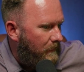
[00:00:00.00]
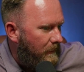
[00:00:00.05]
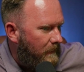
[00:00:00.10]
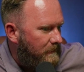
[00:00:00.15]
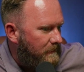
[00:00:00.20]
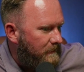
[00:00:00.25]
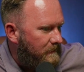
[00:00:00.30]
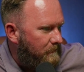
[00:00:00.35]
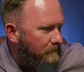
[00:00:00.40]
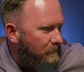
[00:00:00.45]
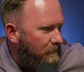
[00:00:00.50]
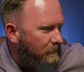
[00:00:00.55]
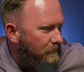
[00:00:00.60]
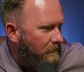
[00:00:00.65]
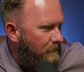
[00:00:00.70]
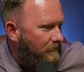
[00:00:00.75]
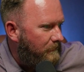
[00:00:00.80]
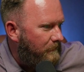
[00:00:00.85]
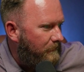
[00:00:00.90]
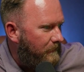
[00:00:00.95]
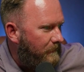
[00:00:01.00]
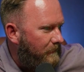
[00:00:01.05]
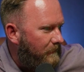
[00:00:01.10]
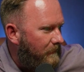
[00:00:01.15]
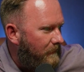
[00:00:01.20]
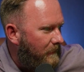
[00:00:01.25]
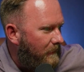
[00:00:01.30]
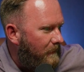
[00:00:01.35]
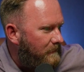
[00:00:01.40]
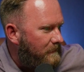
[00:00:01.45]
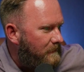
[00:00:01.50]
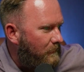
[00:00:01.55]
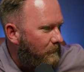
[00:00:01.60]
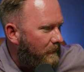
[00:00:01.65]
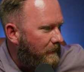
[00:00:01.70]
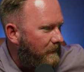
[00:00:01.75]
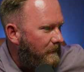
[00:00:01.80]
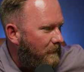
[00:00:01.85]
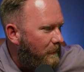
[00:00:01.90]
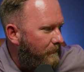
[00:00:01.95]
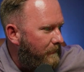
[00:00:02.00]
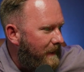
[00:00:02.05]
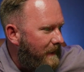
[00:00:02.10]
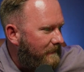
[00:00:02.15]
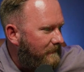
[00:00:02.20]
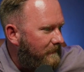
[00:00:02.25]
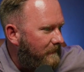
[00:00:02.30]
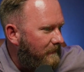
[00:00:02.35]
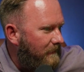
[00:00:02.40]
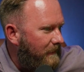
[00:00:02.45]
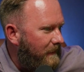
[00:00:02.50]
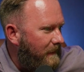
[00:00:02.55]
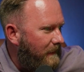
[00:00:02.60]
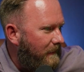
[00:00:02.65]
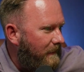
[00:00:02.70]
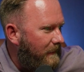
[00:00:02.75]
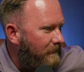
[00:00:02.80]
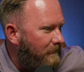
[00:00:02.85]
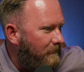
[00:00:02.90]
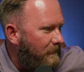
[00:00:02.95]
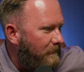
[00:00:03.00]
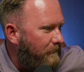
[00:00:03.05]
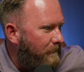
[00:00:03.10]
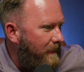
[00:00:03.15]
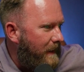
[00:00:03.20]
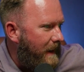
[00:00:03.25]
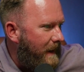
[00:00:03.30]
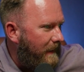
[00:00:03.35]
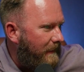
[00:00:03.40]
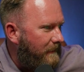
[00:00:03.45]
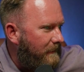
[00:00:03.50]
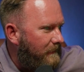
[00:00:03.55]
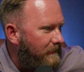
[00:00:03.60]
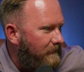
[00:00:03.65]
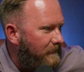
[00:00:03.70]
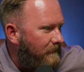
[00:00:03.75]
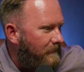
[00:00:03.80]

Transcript: and just move. So we're going to go back to the lake and look back.